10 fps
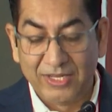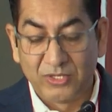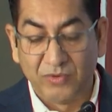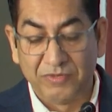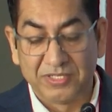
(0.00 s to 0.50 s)

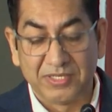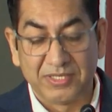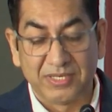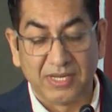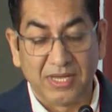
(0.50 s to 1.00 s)
So which
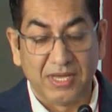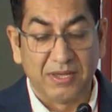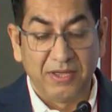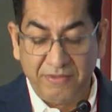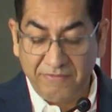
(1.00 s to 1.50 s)
is
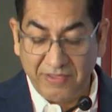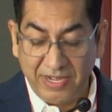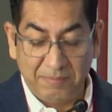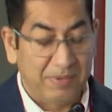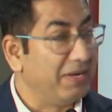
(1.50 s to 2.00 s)
a
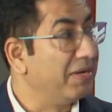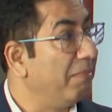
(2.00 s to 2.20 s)
very big